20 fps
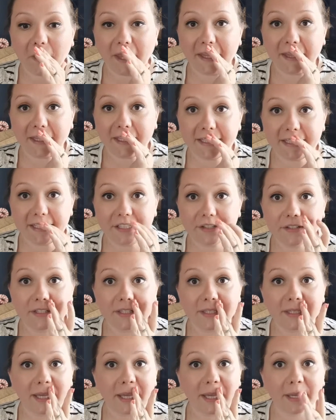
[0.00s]
And this year's
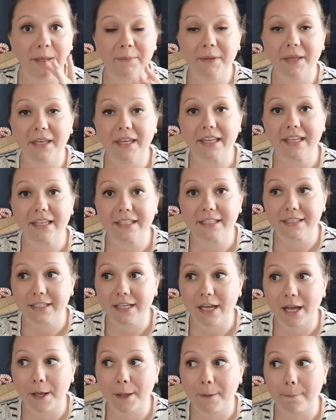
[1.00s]
theme
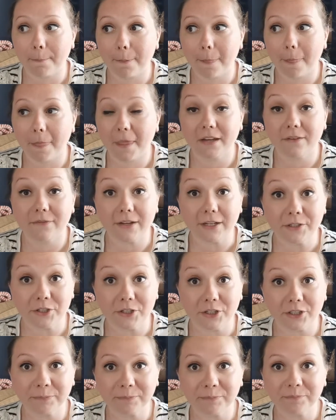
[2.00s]
is
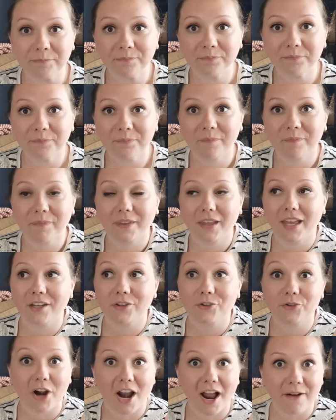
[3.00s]
adventure
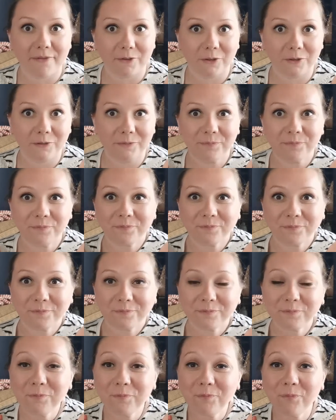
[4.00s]
and travel,
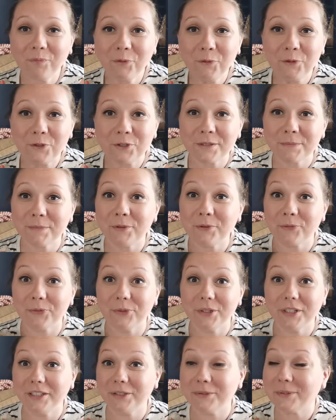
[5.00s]
which has been
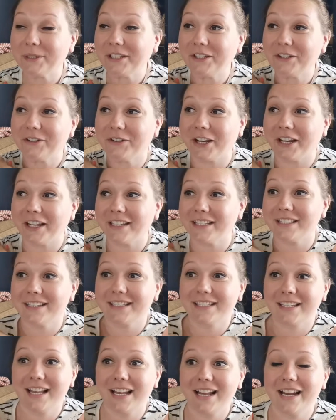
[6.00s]
really
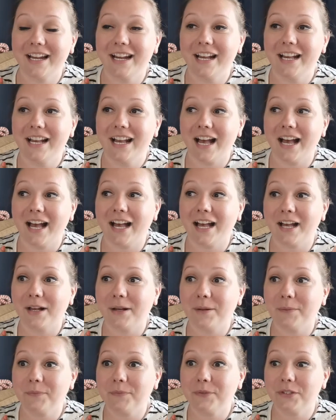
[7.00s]
great.
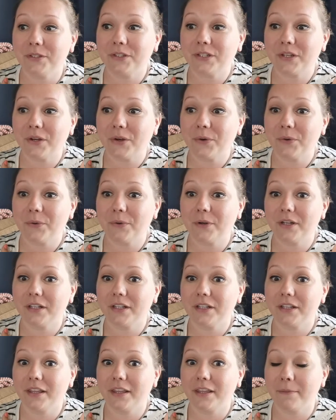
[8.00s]
So
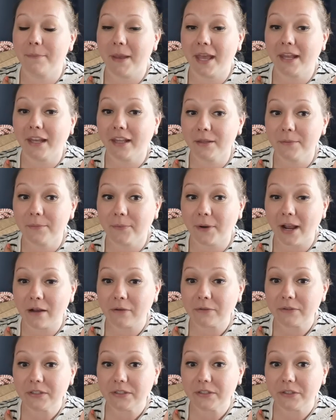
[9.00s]
The Man in the
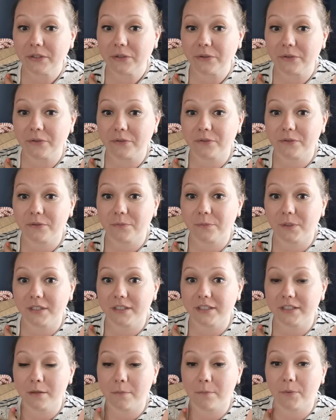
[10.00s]
Brown Suit
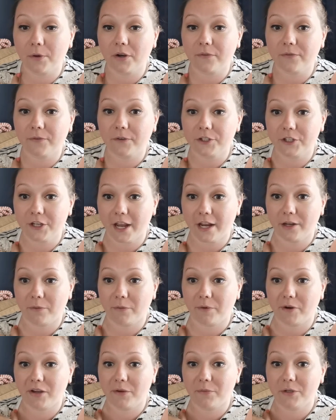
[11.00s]
was the book for
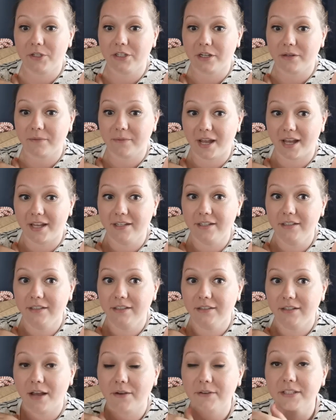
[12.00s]
January, which I read.
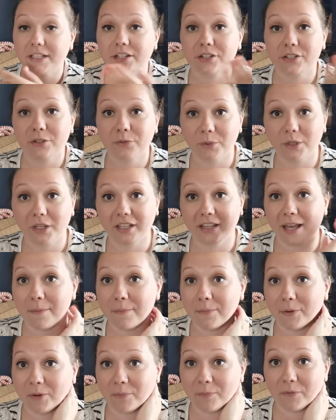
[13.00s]
I was actually reading
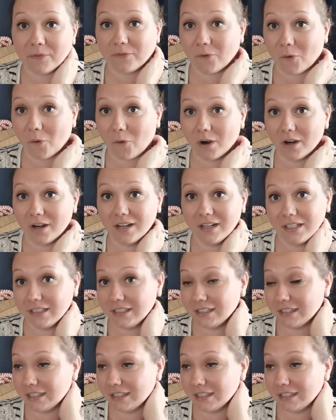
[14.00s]
that book before